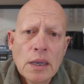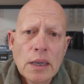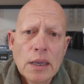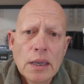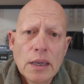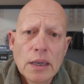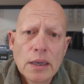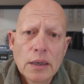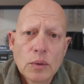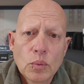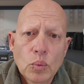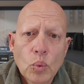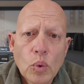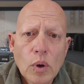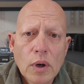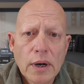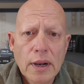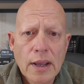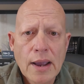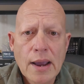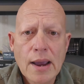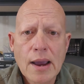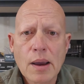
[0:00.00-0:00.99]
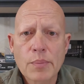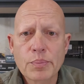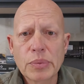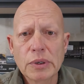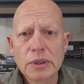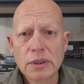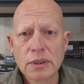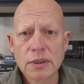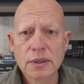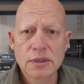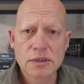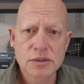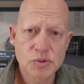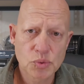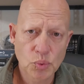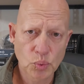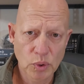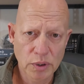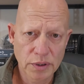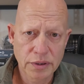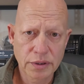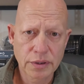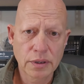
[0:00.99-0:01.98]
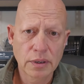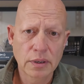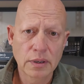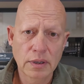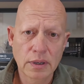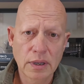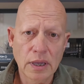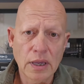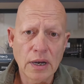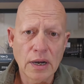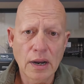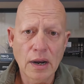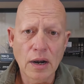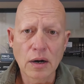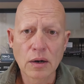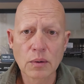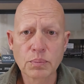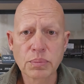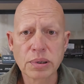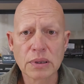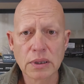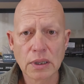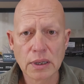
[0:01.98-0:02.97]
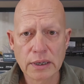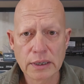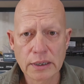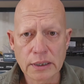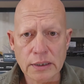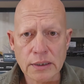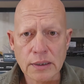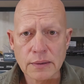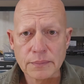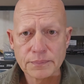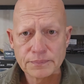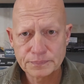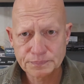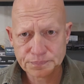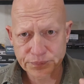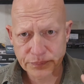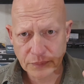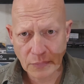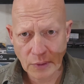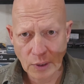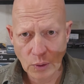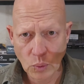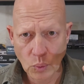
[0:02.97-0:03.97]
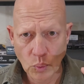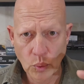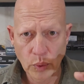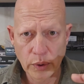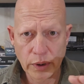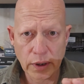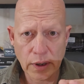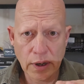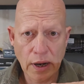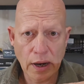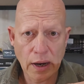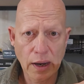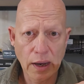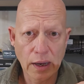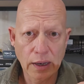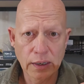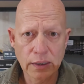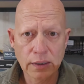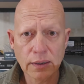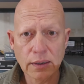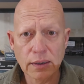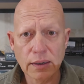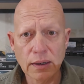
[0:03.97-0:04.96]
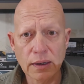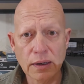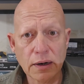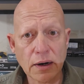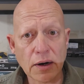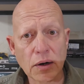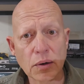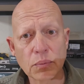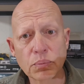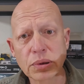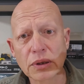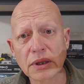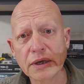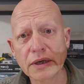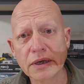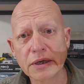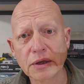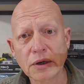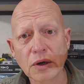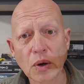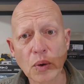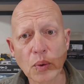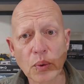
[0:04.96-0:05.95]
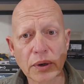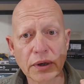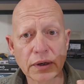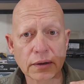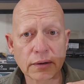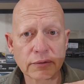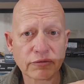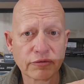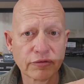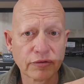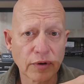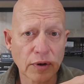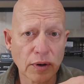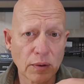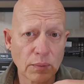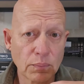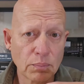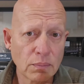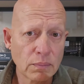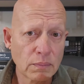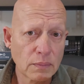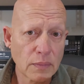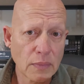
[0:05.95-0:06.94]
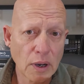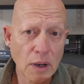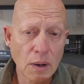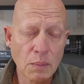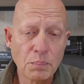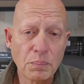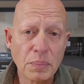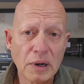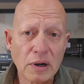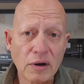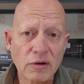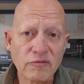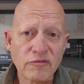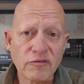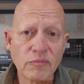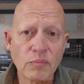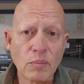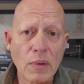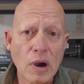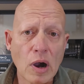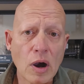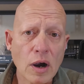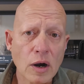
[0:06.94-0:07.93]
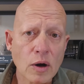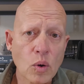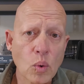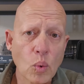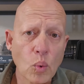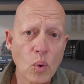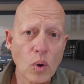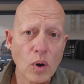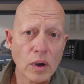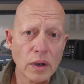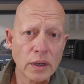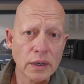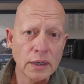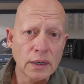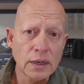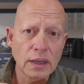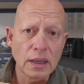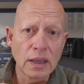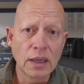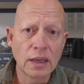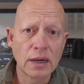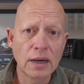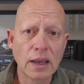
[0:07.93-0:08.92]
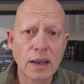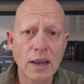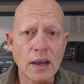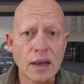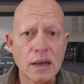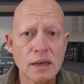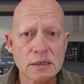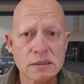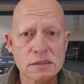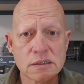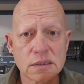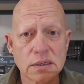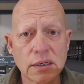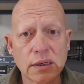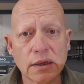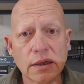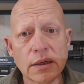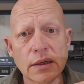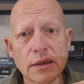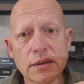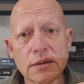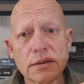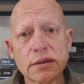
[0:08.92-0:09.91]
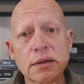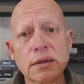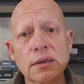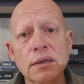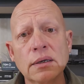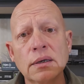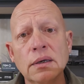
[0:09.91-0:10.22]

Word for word: And what happened is, with an airplane, we had an airplane going from above Mach one, and as it